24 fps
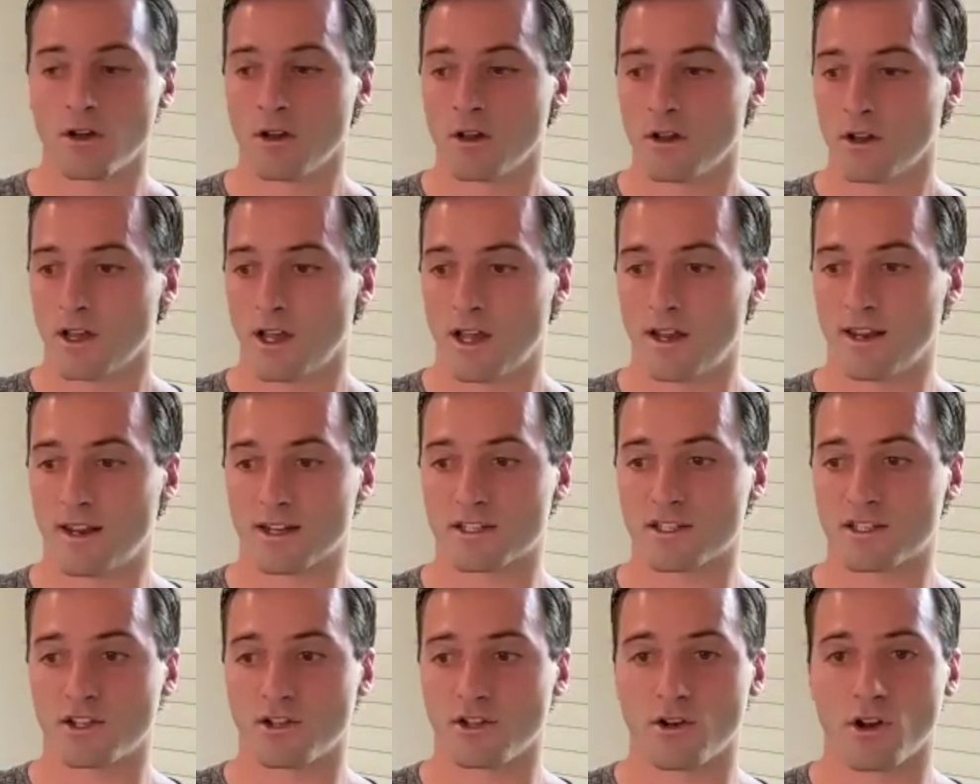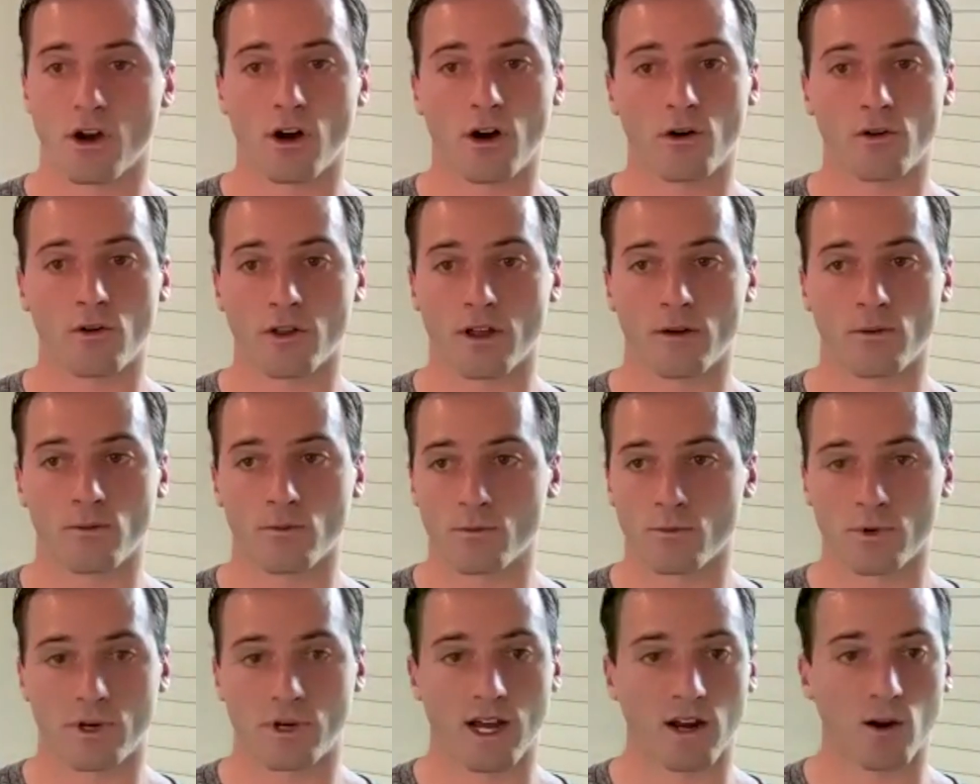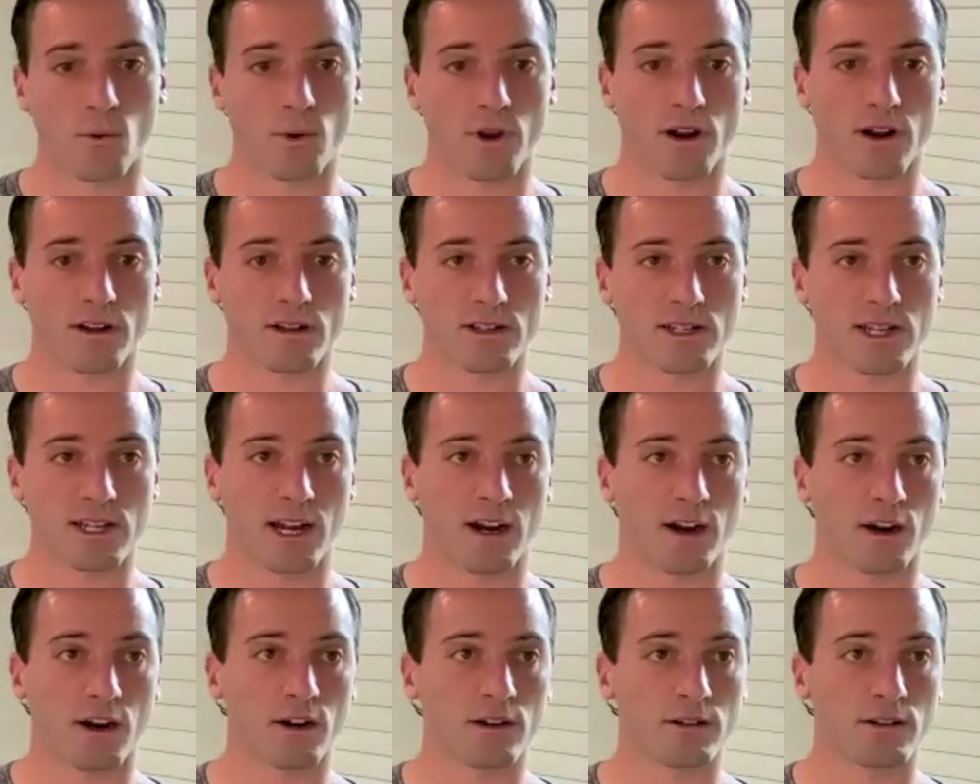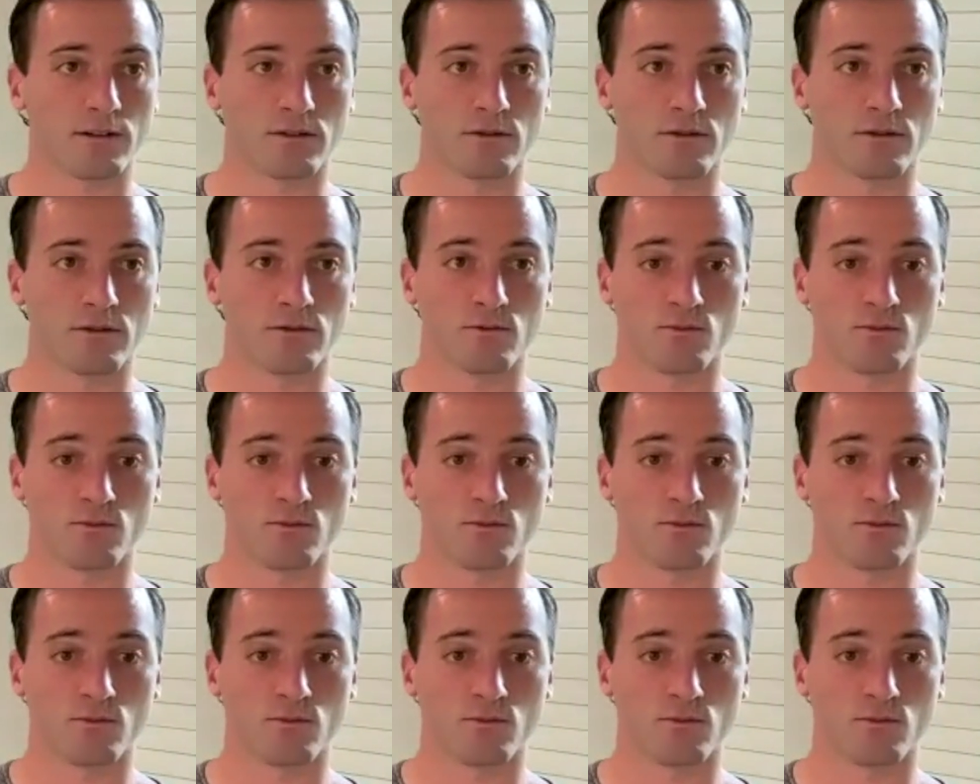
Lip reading: And next thing you know, they kind of went on a tear and